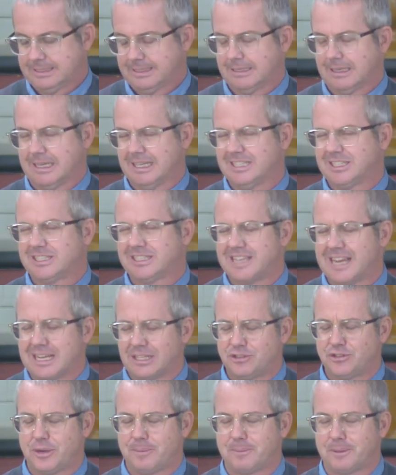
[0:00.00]
Uh, it
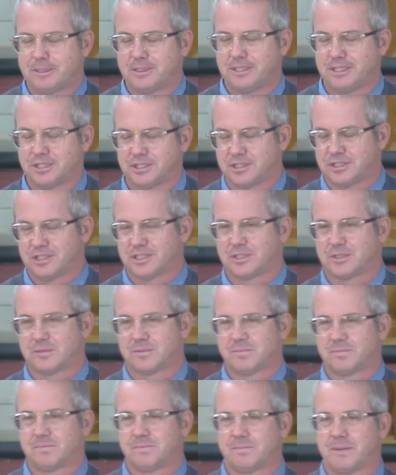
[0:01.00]
sounds
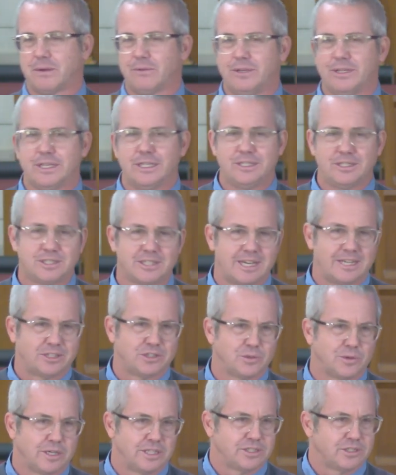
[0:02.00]
repetitious, but we need to say
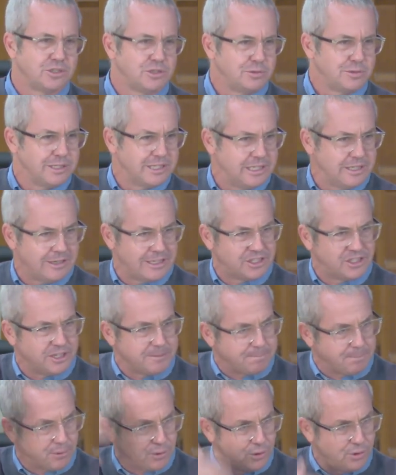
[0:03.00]
it twice because we need to
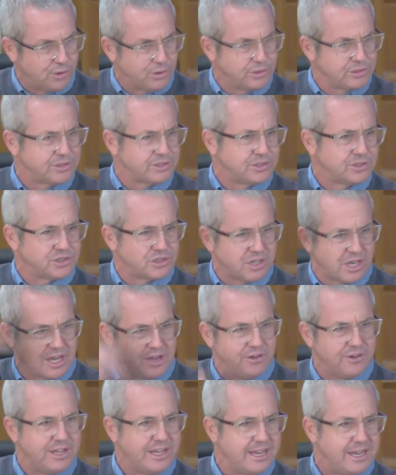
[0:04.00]
actually pause and
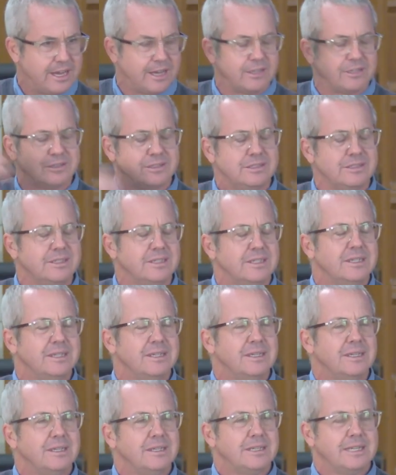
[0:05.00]
slow down
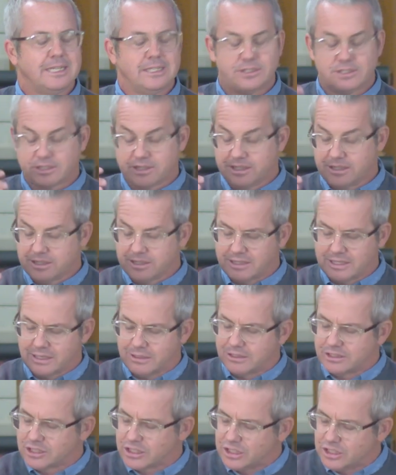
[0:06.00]
and see that
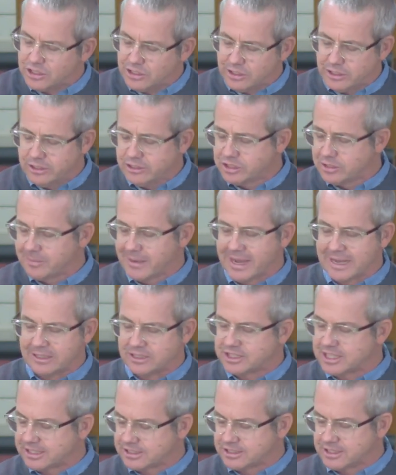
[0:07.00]
there is a huge
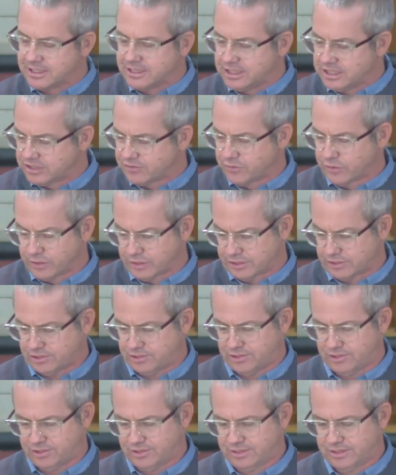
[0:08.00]
amount just in this
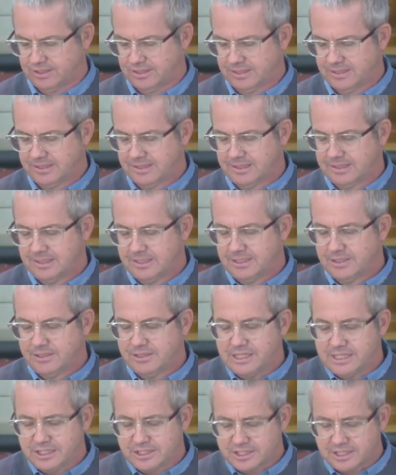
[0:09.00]
verse.
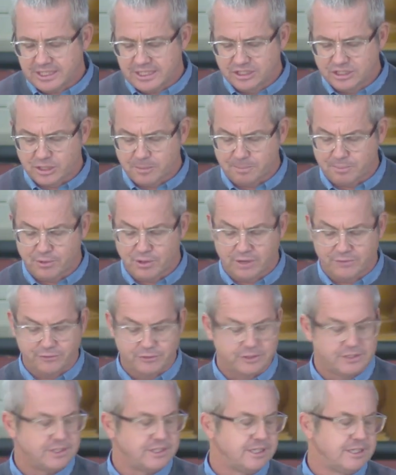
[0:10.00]
This is a
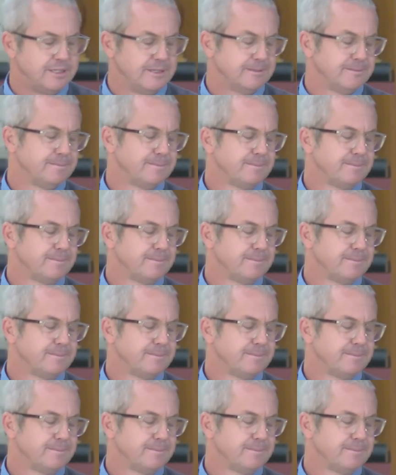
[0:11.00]
prophecy.